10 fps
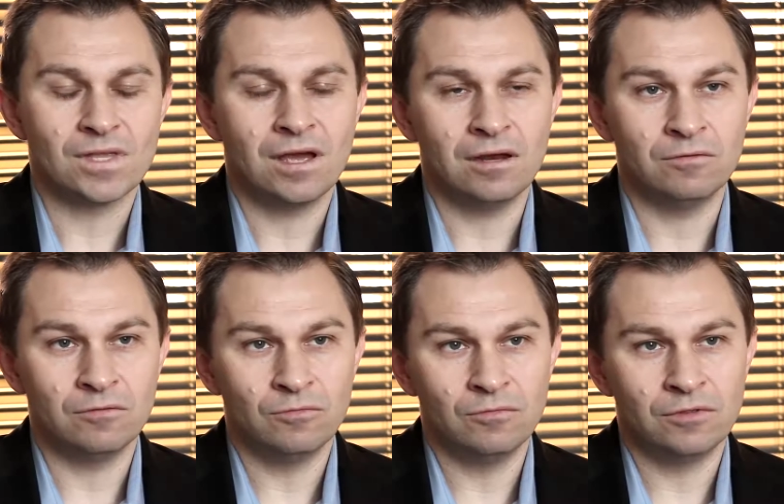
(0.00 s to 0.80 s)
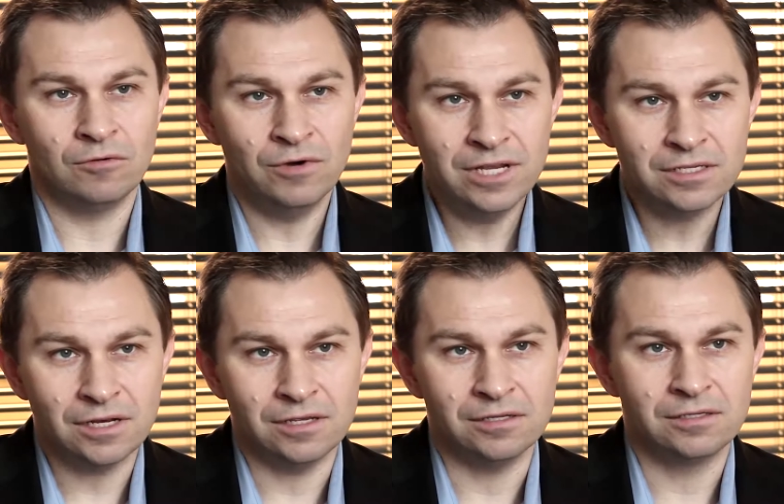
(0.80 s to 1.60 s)
And the reason
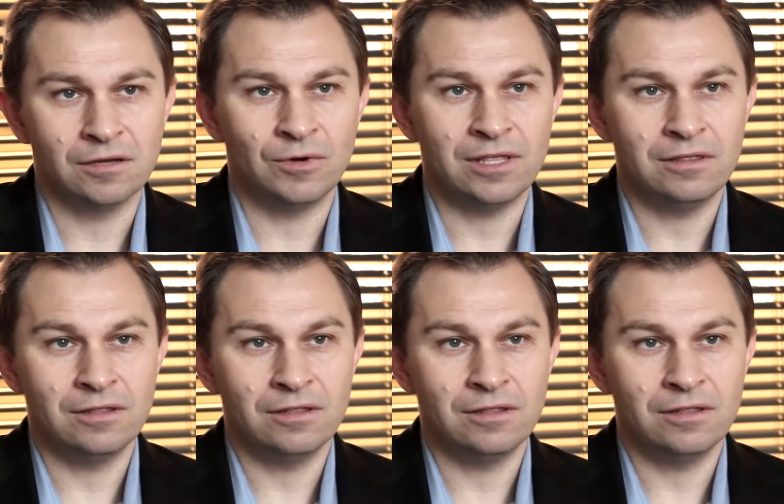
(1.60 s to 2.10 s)
is that we